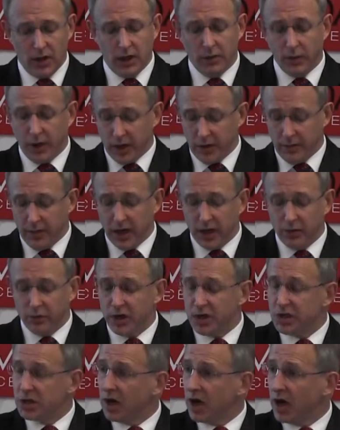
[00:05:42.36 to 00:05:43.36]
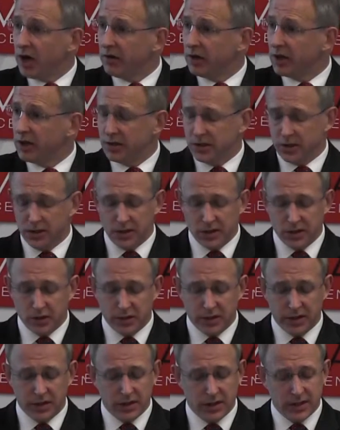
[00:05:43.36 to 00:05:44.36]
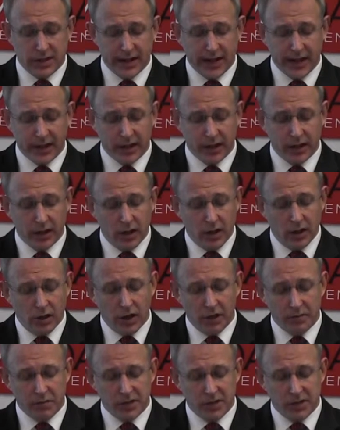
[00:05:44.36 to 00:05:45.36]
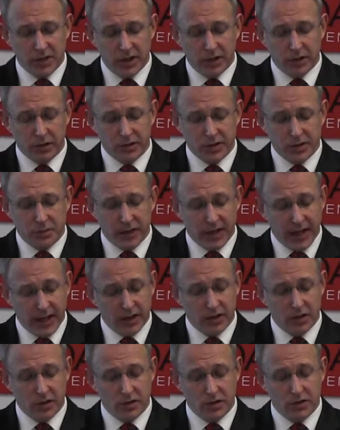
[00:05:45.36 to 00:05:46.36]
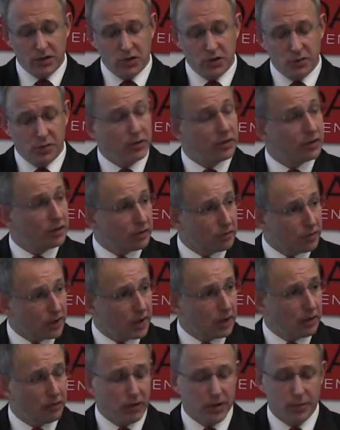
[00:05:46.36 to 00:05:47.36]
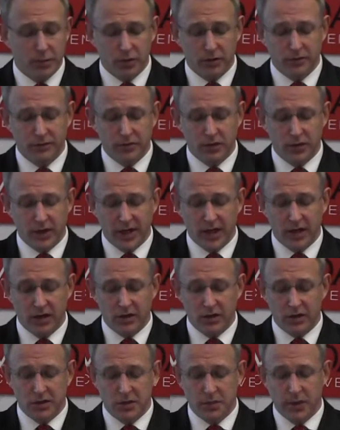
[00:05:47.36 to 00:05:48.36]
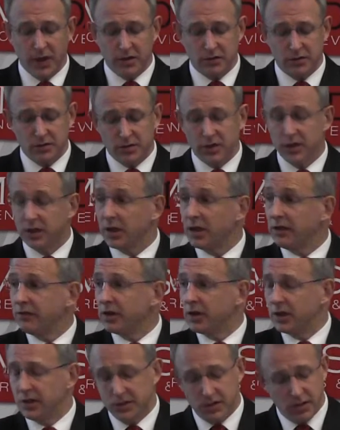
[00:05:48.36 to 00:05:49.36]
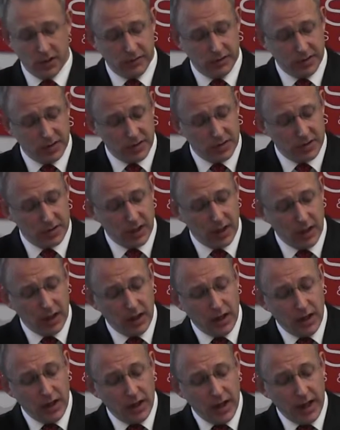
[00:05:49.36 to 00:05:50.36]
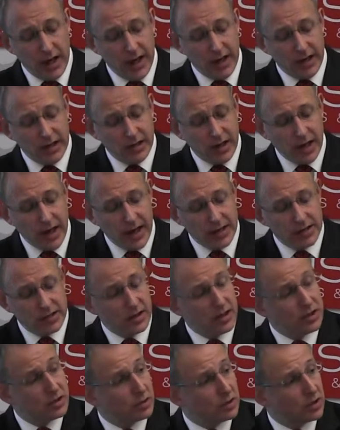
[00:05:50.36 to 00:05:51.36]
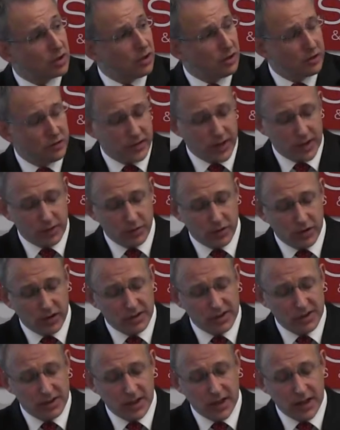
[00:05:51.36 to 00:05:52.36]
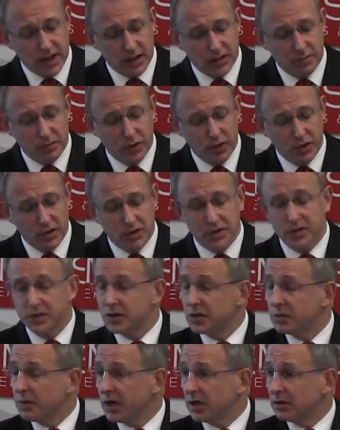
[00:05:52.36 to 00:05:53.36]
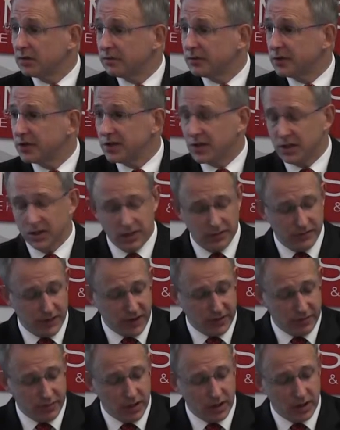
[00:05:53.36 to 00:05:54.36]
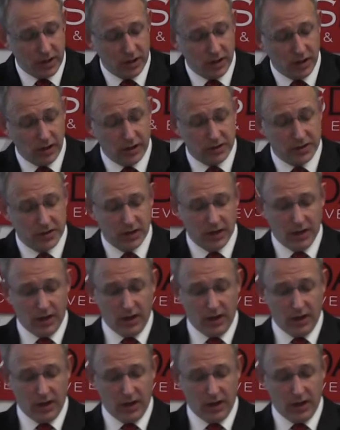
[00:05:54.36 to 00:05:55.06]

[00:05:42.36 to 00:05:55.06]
In one of the many rich ironies in this twisted saga, Optus and Elders planned to use 2.3 and 3.4 gigahertz spectrum to deliver these services and entered into a contract with Austar to purchase the spectrum for $65 million.